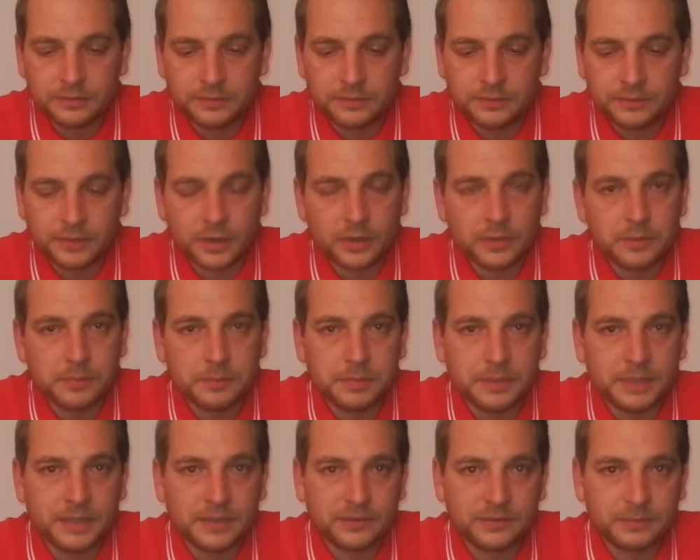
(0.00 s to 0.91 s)
don't
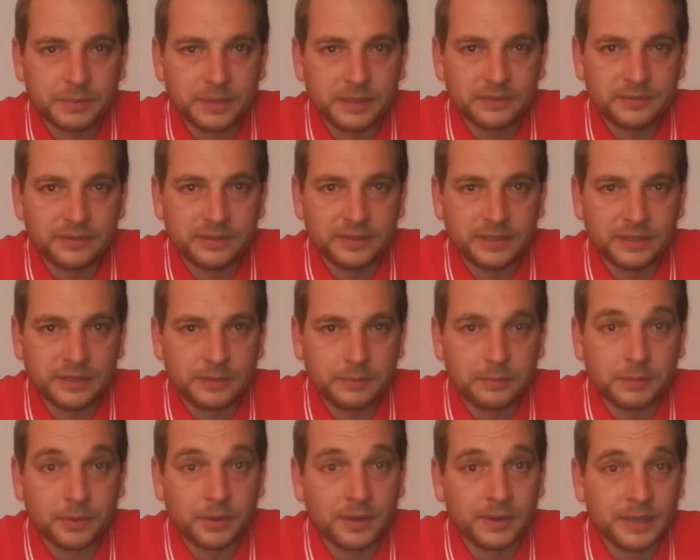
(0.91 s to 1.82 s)
be expected
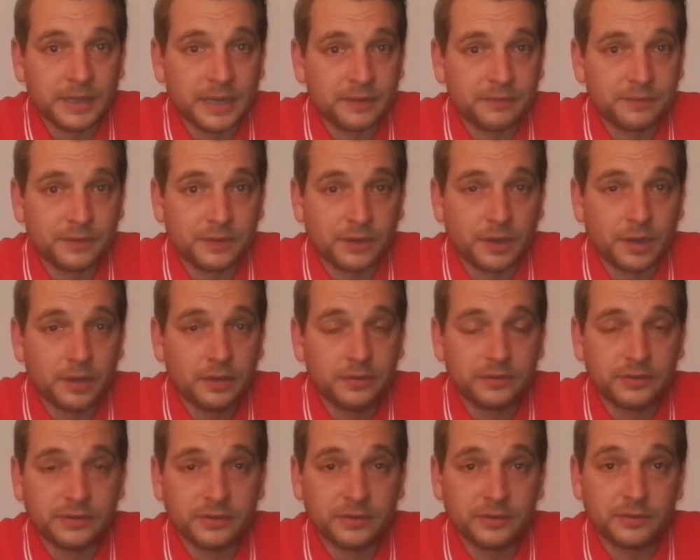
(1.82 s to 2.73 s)
by the advert
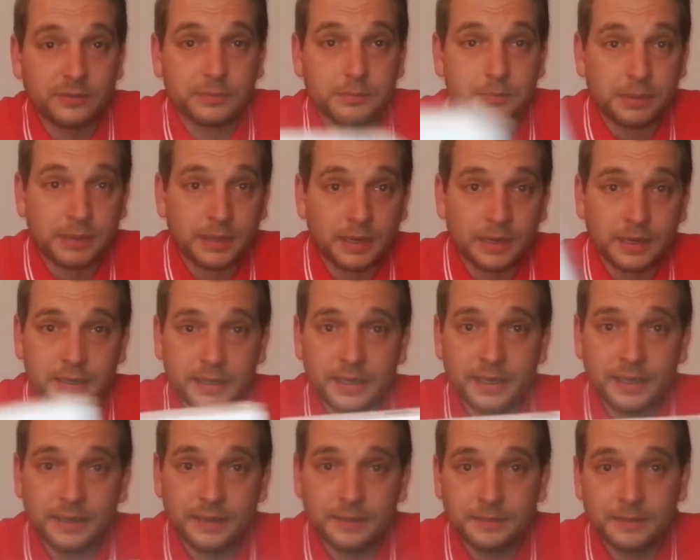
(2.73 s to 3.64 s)
to just plug it
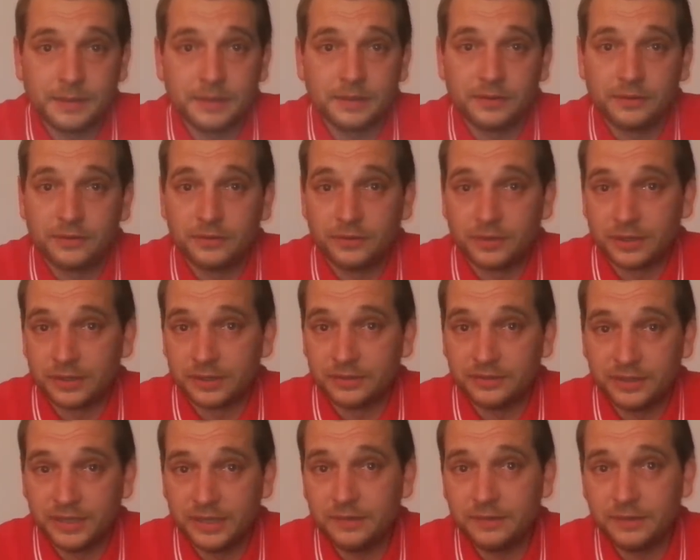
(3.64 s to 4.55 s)
in, turn your
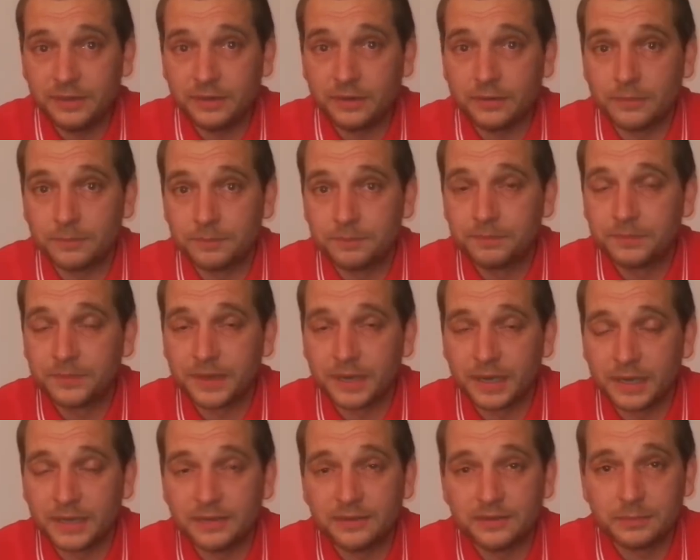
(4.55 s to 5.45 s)
TV on,
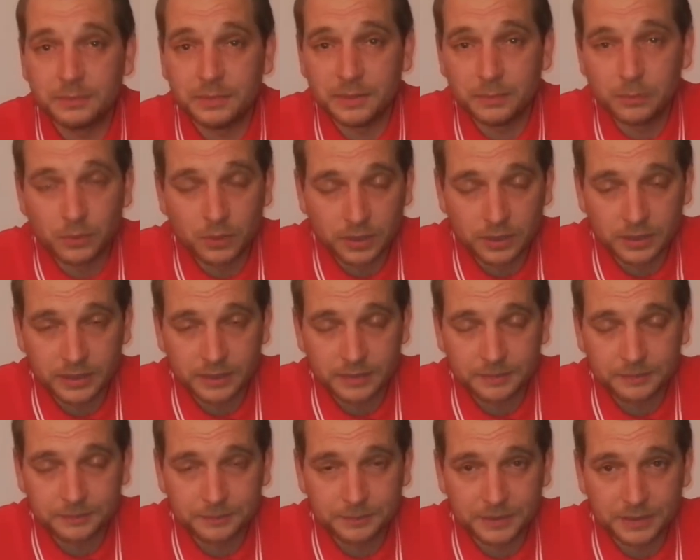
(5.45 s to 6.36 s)
and it to be
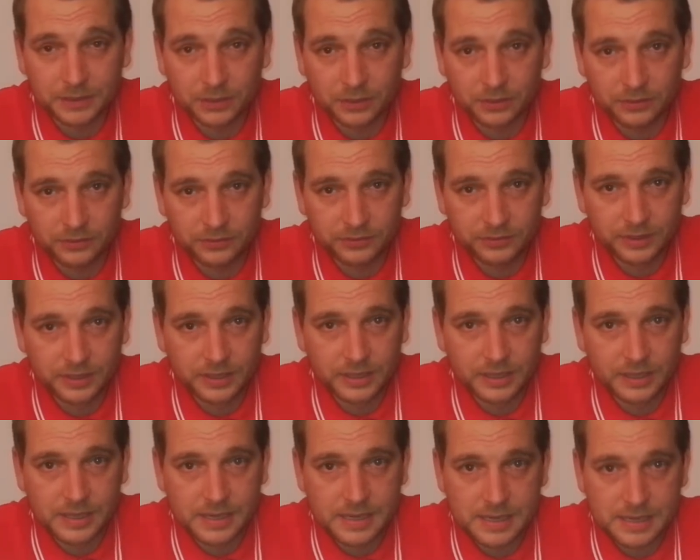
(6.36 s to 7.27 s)
working, because
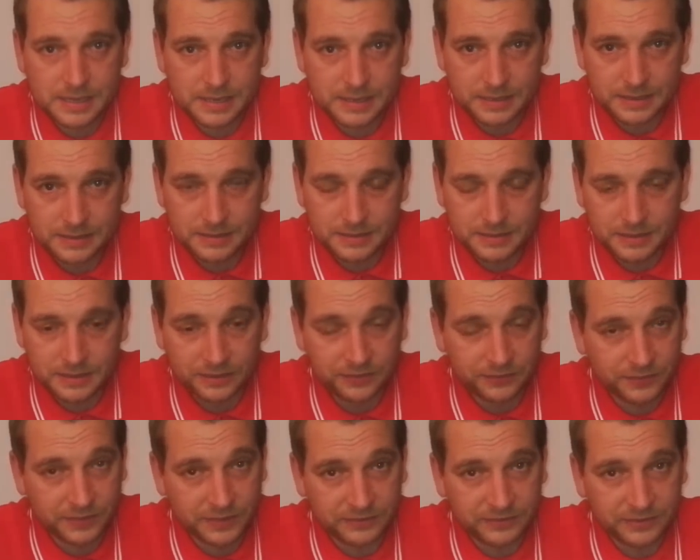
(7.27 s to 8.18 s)

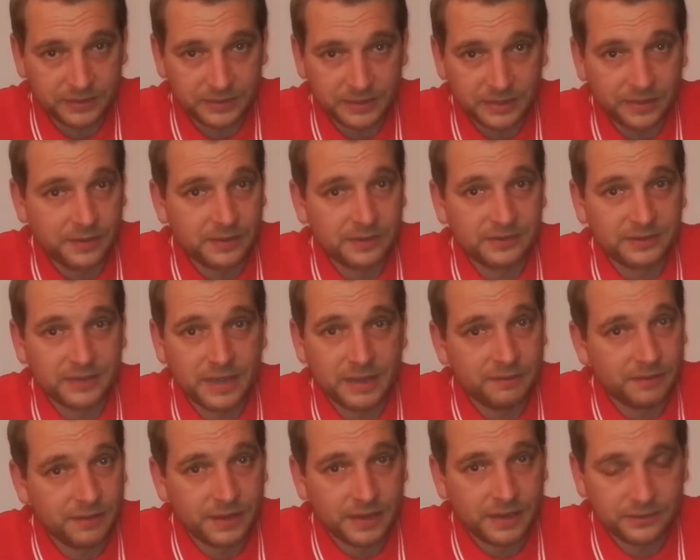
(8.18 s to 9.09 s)
let's face it, nothing's
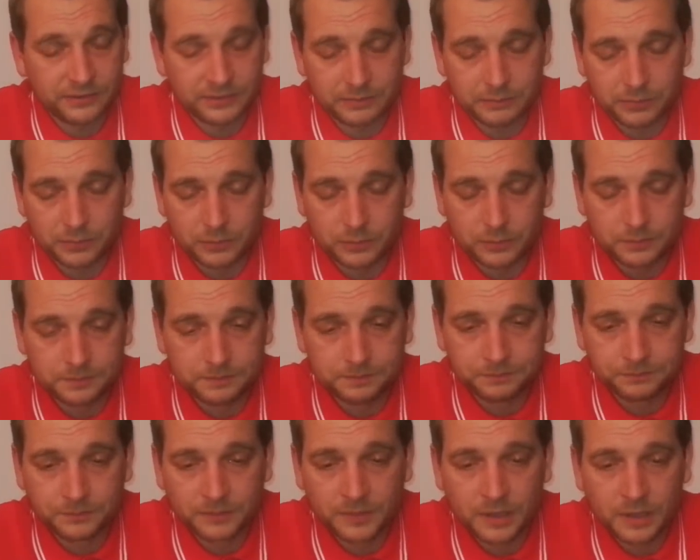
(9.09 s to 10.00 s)
ever that simple.
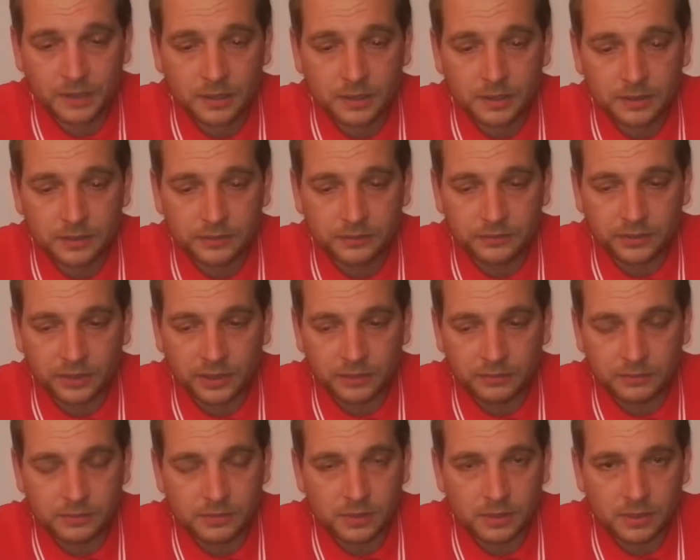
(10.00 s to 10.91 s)

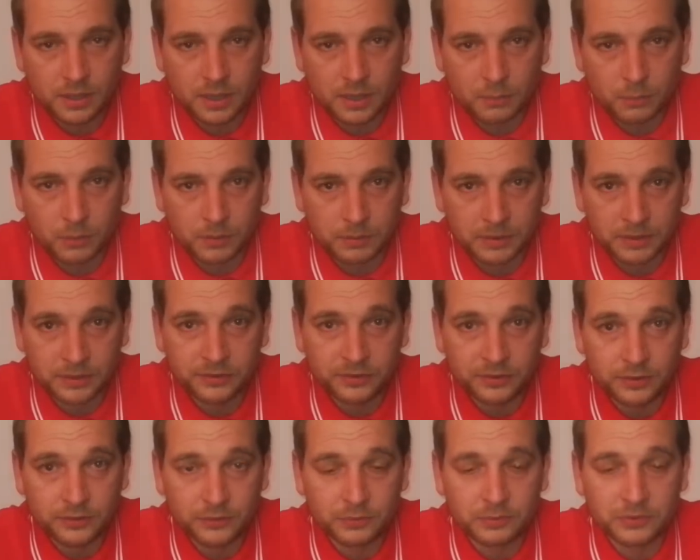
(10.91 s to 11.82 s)
So what I'm going to
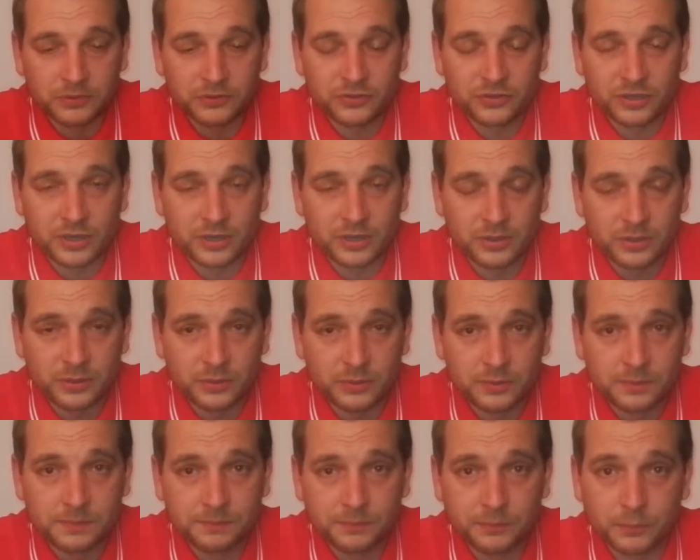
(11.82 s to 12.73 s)
do is I'm going to show you
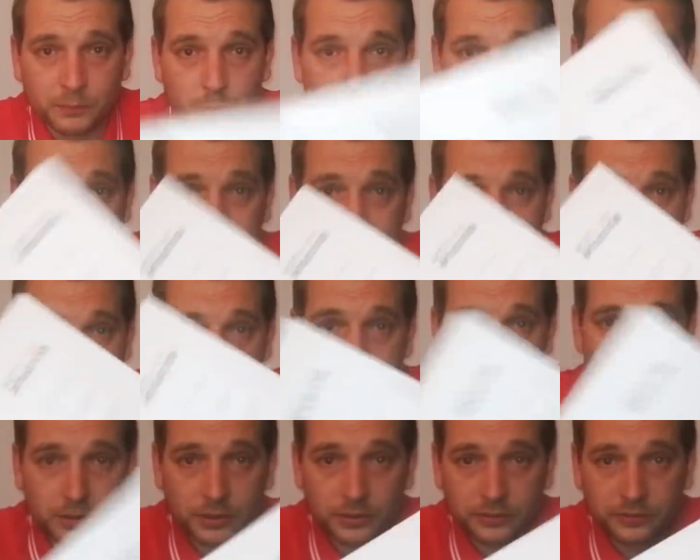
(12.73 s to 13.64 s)
what you get in a
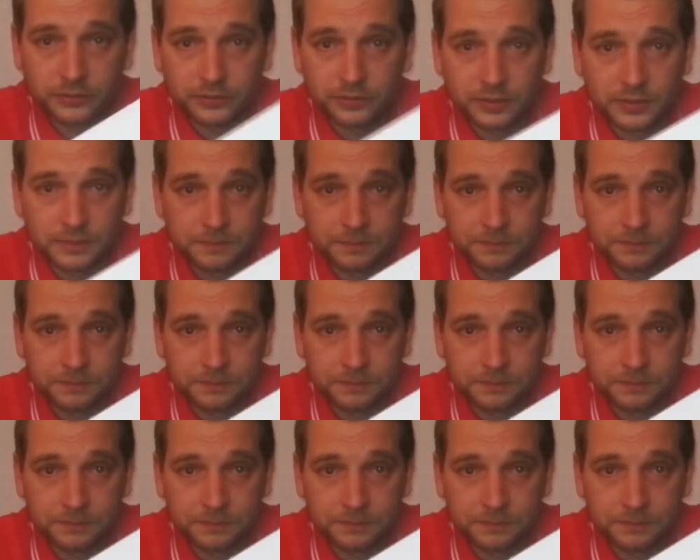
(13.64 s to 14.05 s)
box,